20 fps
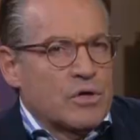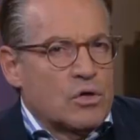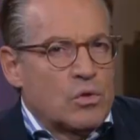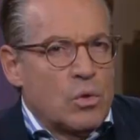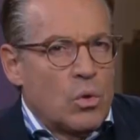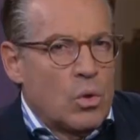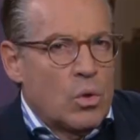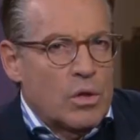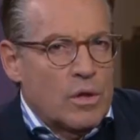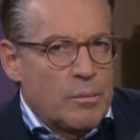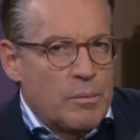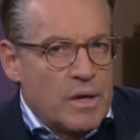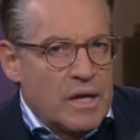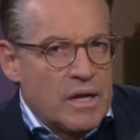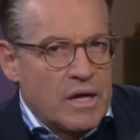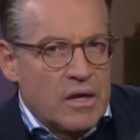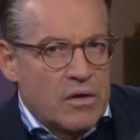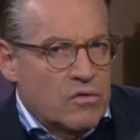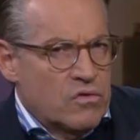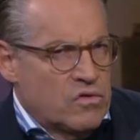the cool
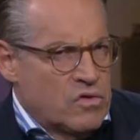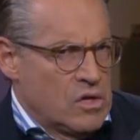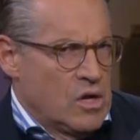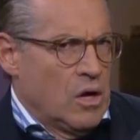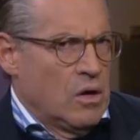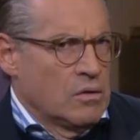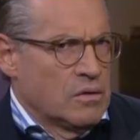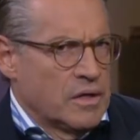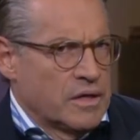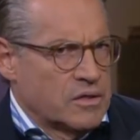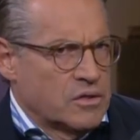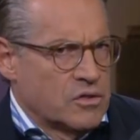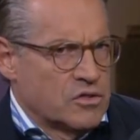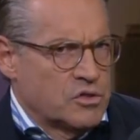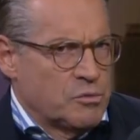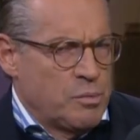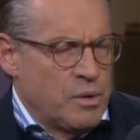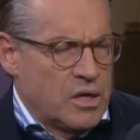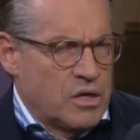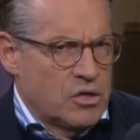comedians, like they're
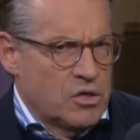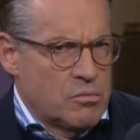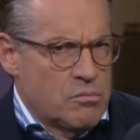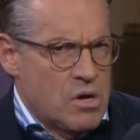speaking their